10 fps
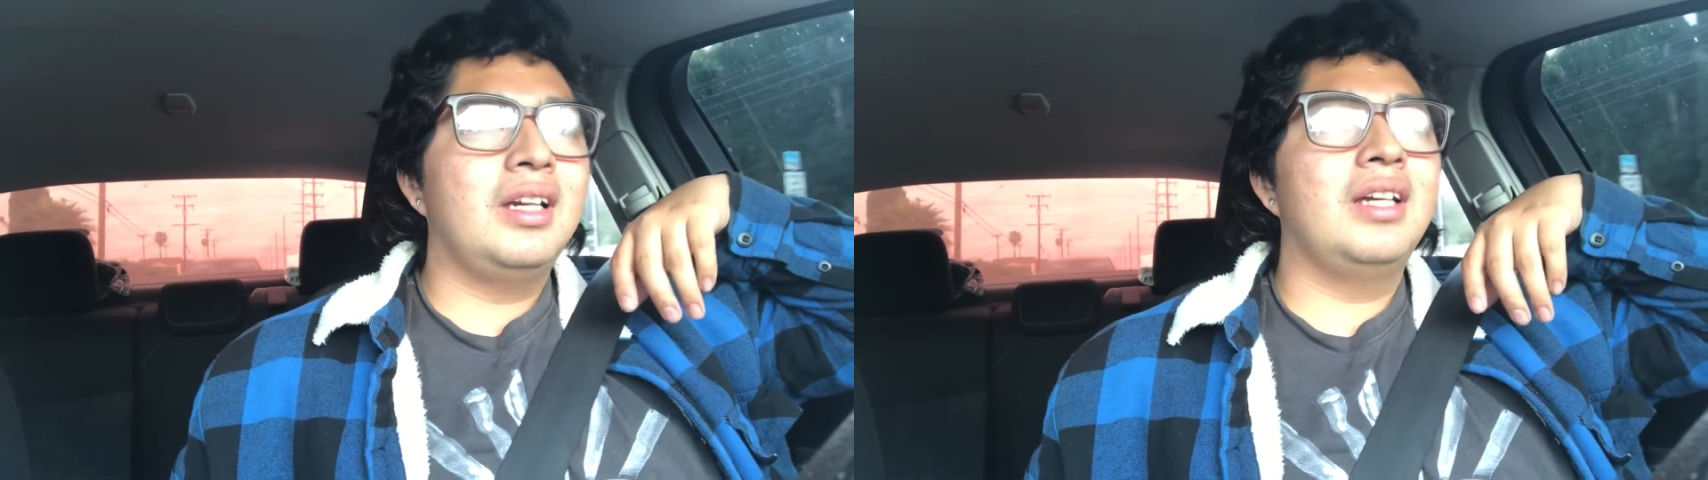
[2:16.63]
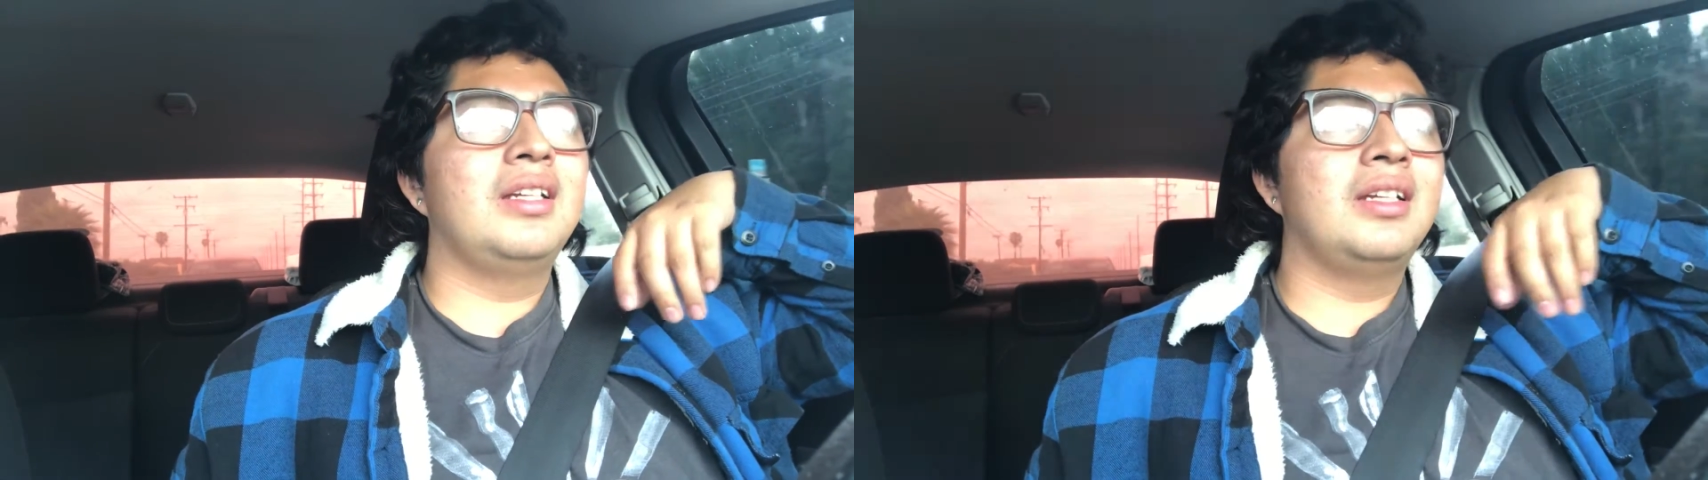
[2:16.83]

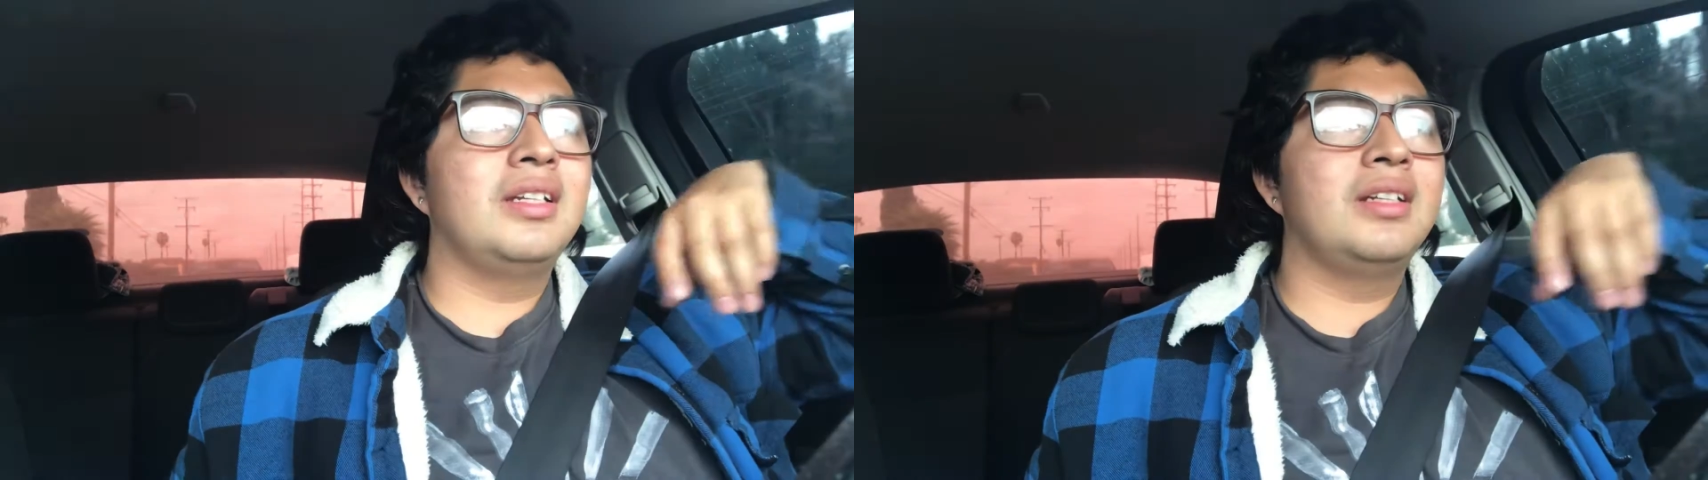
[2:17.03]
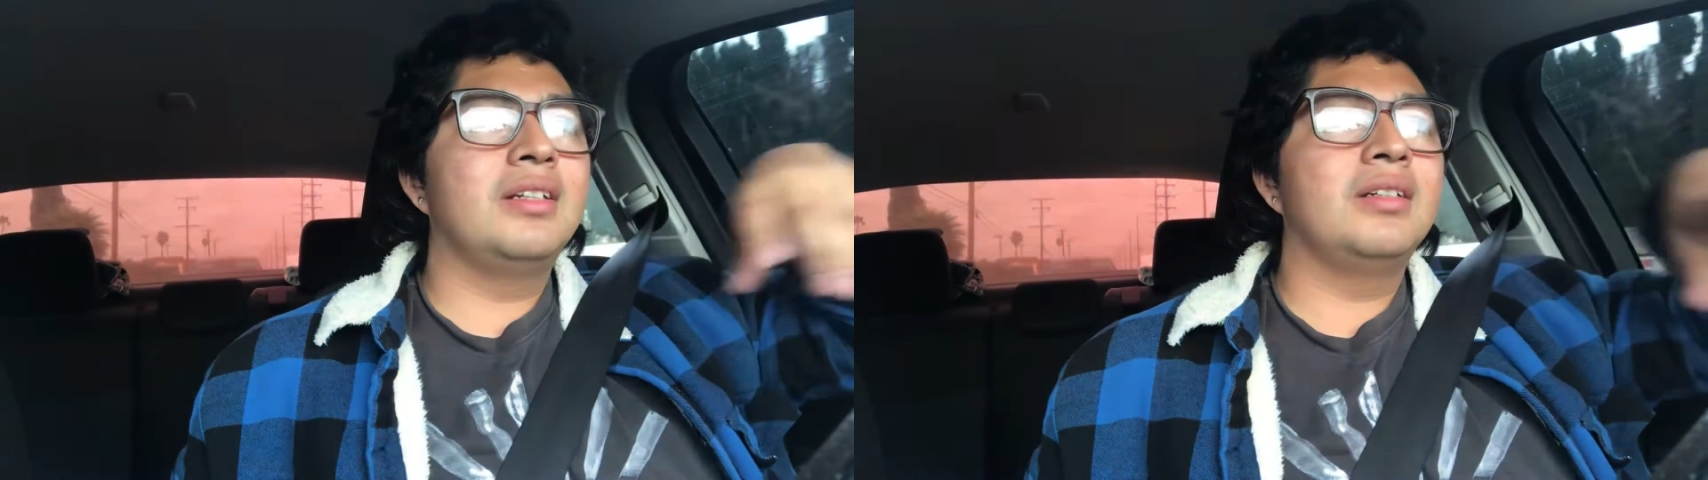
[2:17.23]
And
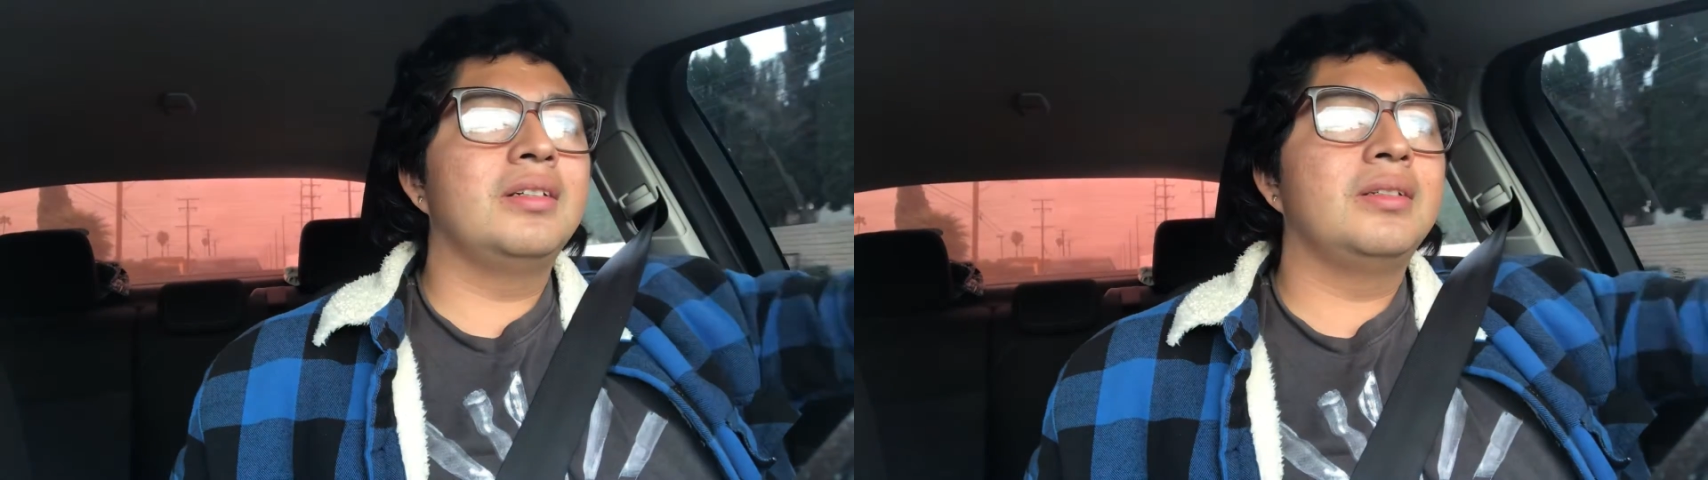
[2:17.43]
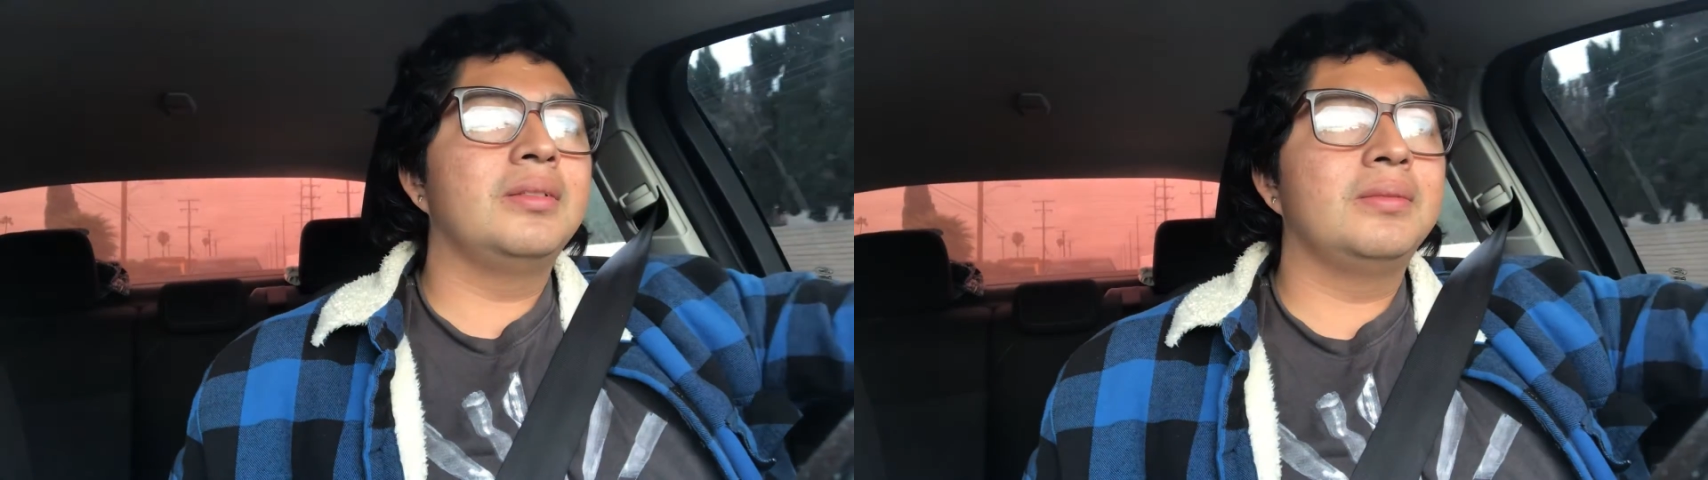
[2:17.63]
then
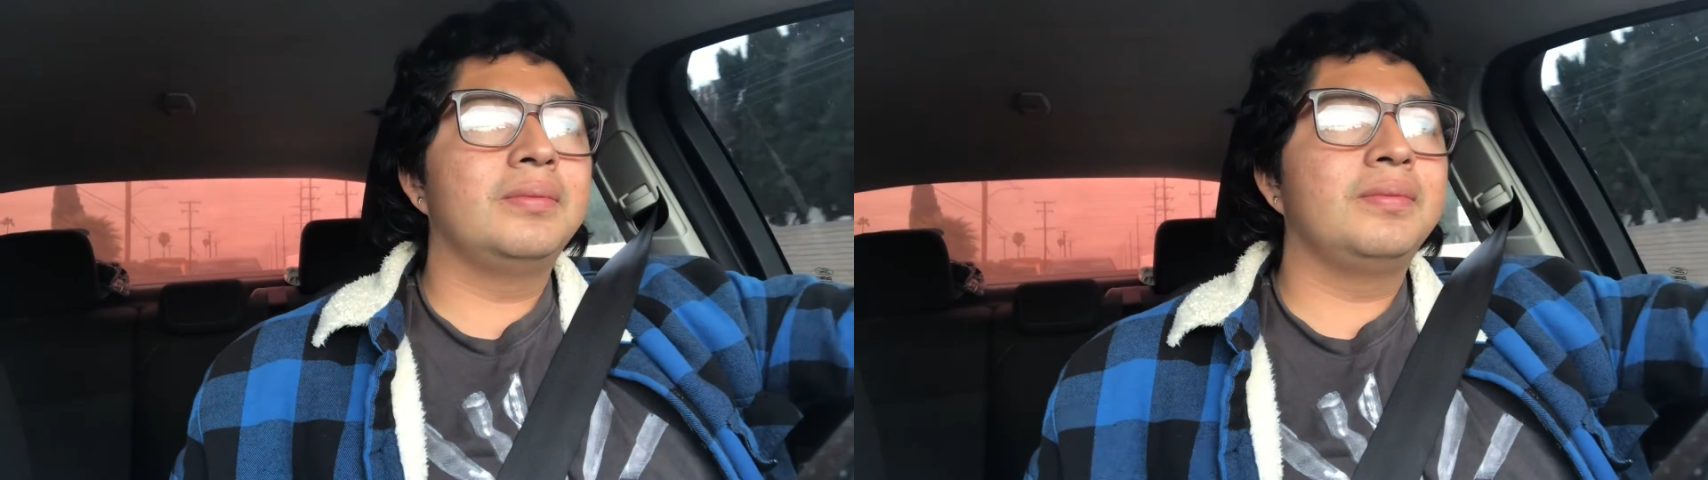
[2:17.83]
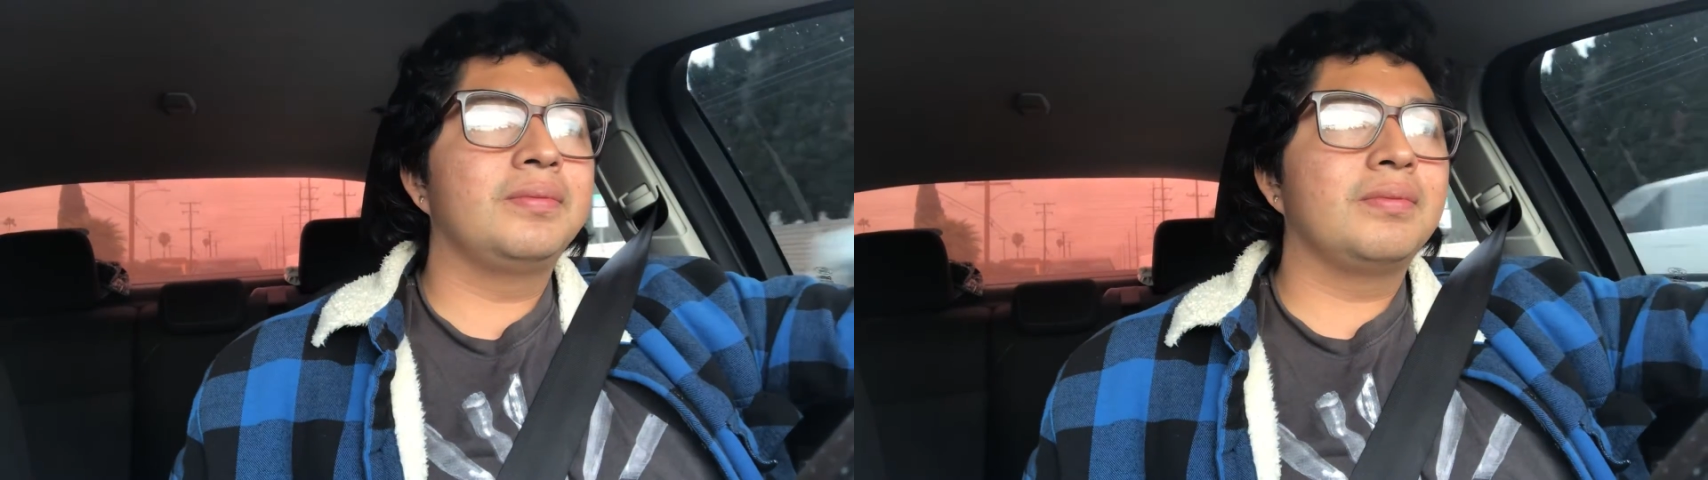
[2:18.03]
uh,
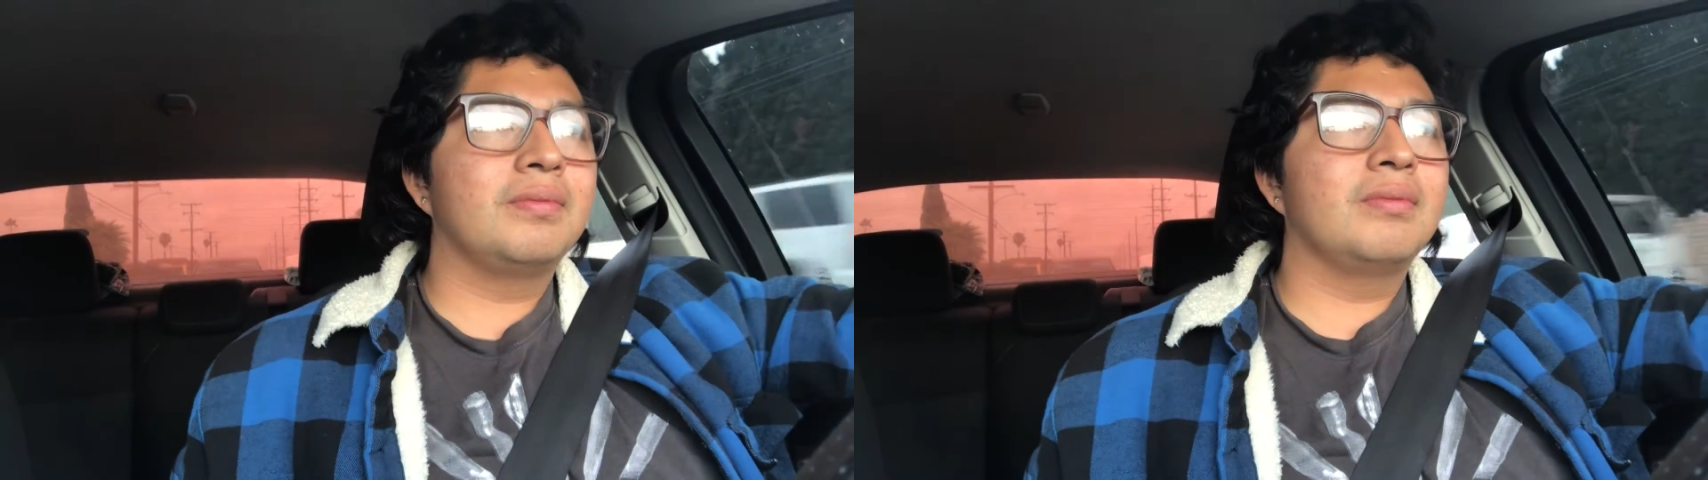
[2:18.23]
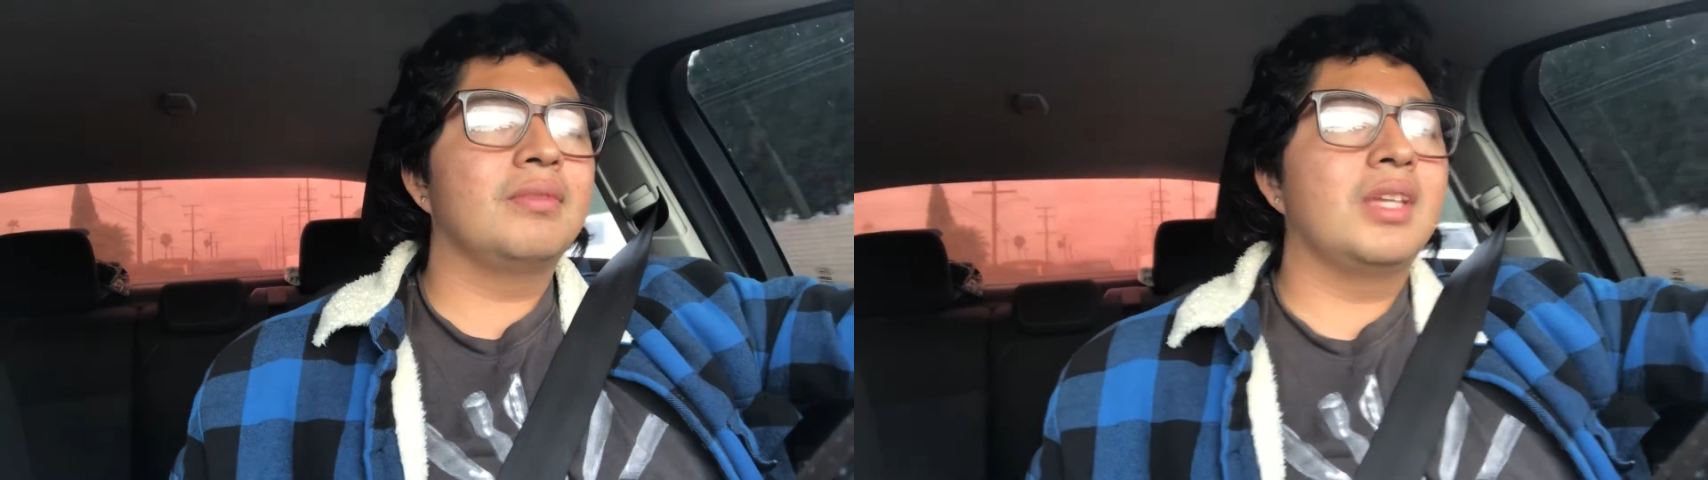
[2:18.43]

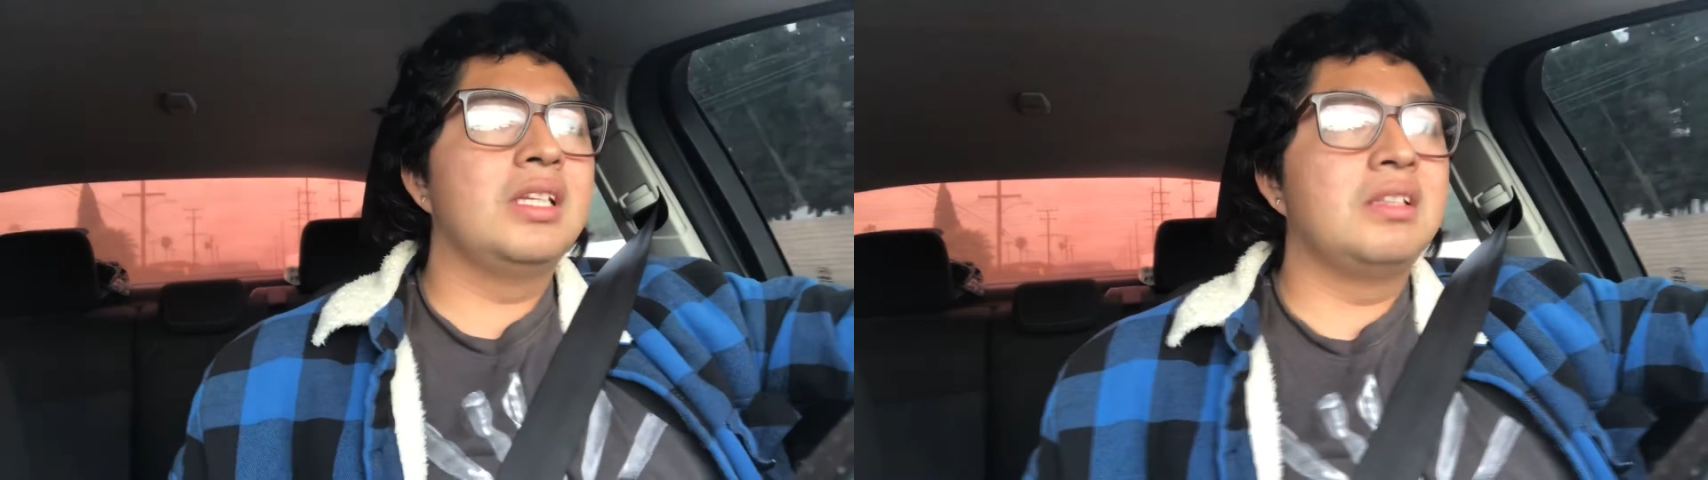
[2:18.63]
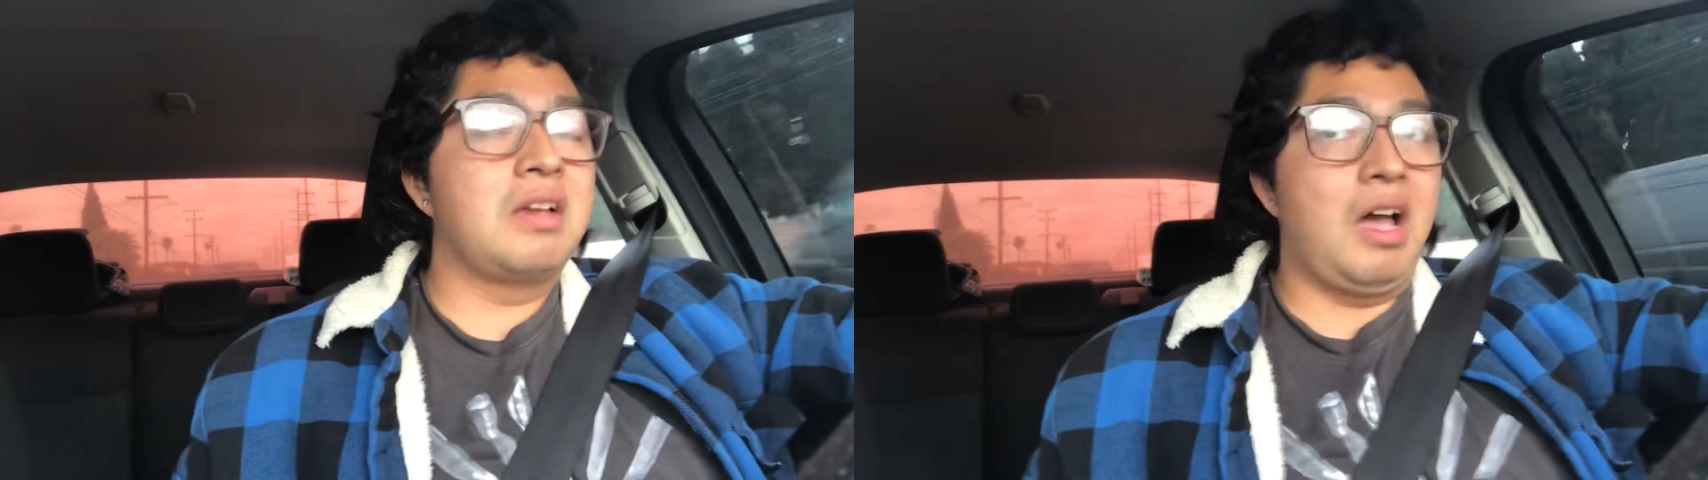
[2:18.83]
he's like,